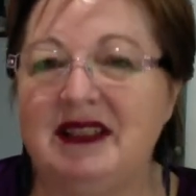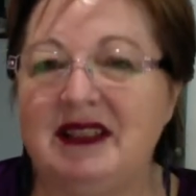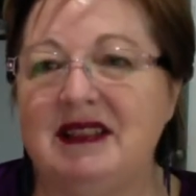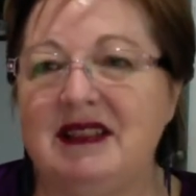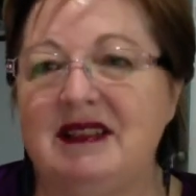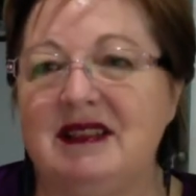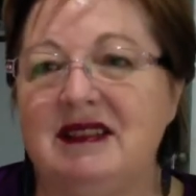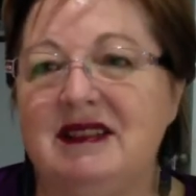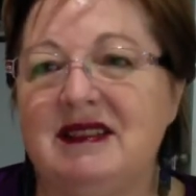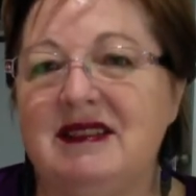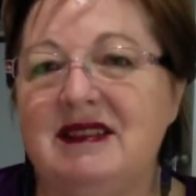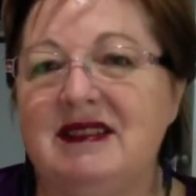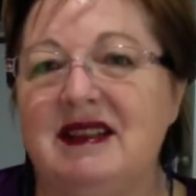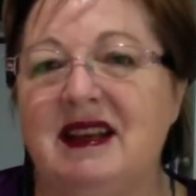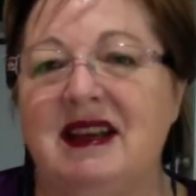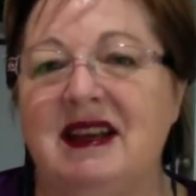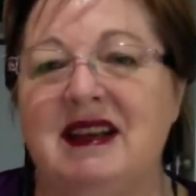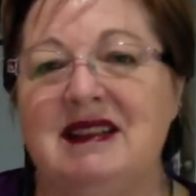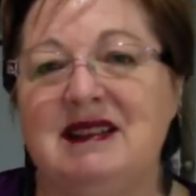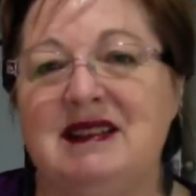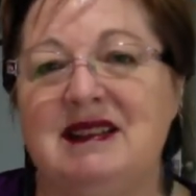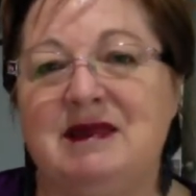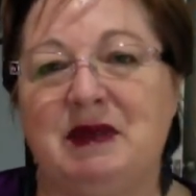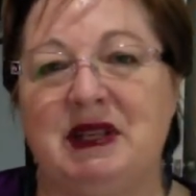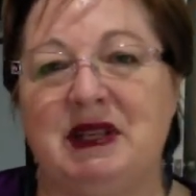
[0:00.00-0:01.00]
things
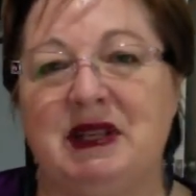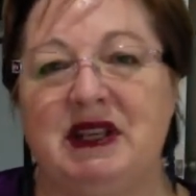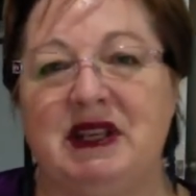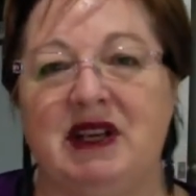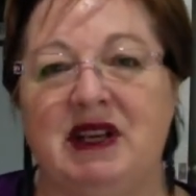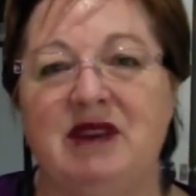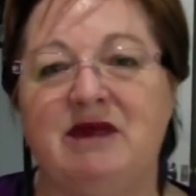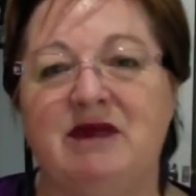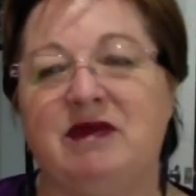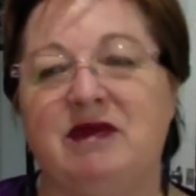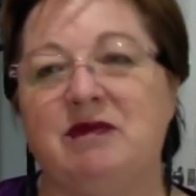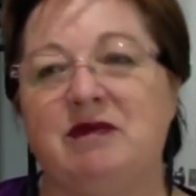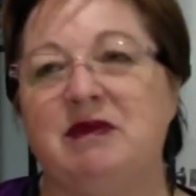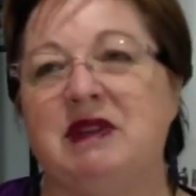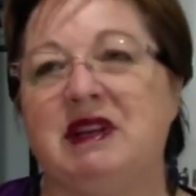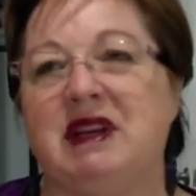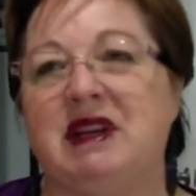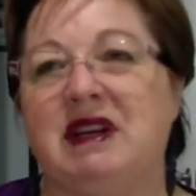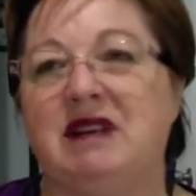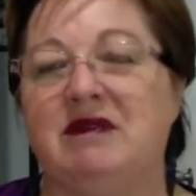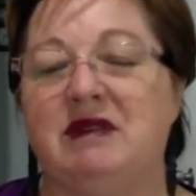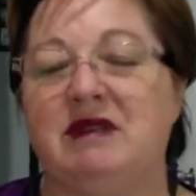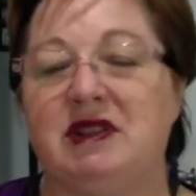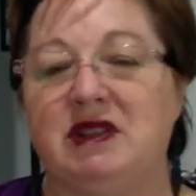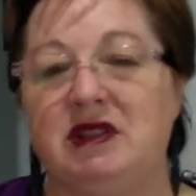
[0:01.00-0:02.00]
as we go from
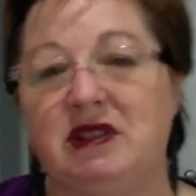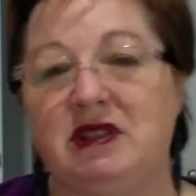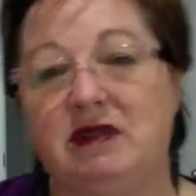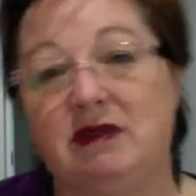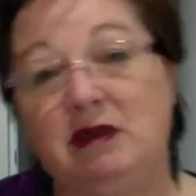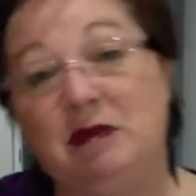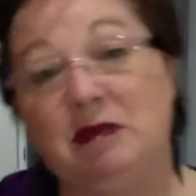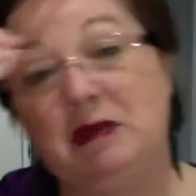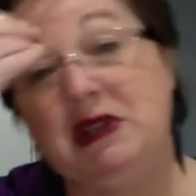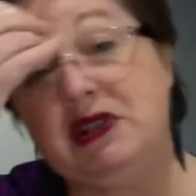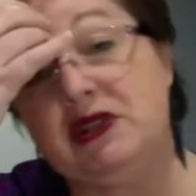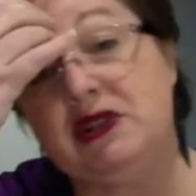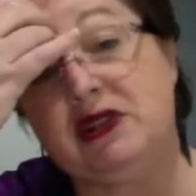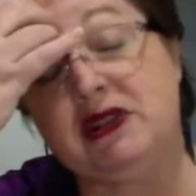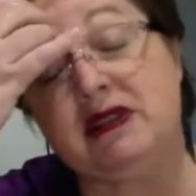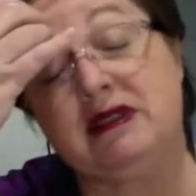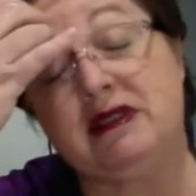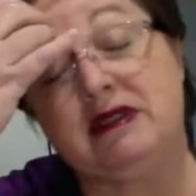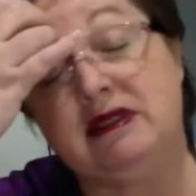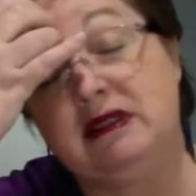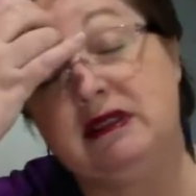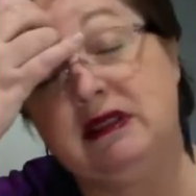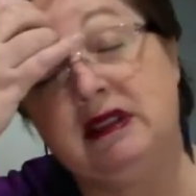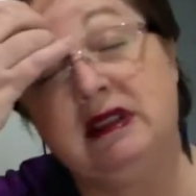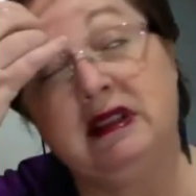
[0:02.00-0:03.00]
recovery to
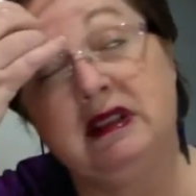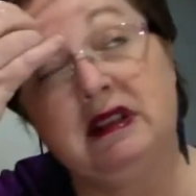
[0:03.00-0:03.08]
remission,